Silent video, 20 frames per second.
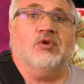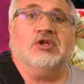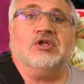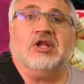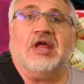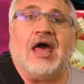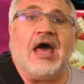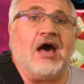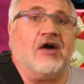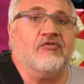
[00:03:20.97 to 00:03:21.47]

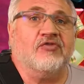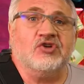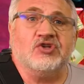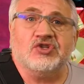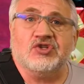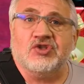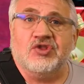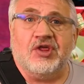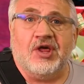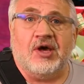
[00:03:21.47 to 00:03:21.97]

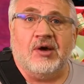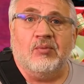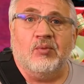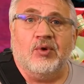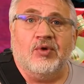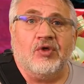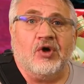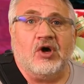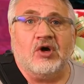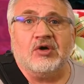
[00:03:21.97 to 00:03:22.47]
lavish them
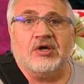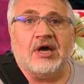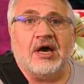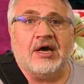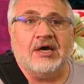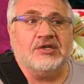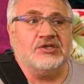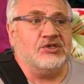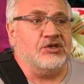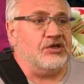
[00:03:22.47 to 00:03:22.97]
with all
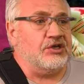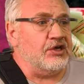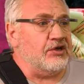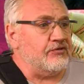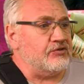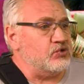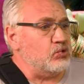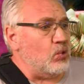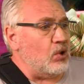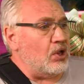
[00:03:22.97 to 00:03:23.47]
kinds of
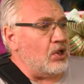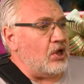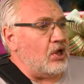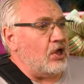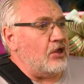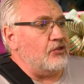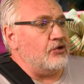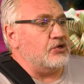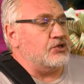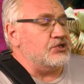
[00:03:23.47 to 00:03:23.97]
gifts, while
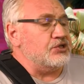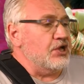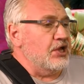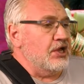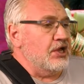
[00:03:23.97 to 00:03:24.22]
others,